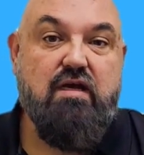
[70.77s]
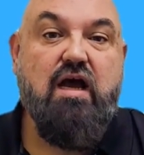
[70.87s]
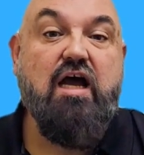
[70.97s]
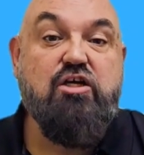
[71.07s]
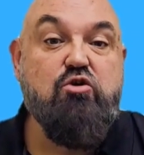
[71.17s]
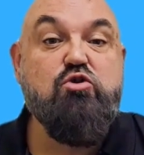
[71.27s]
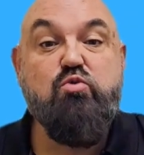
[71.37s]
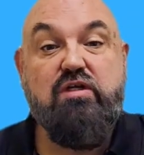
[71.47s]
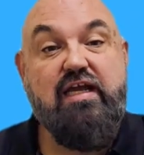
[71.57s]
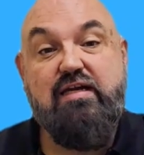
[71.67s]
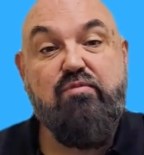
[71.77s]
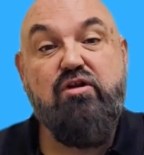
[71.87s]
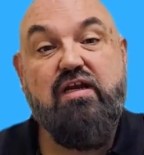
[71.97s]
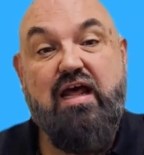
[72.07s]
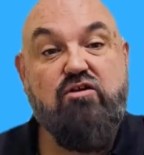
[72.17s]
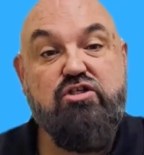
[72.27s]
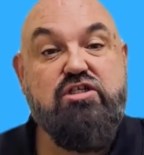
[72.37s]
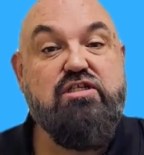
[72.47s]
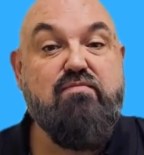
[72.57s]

I used relatable analogies to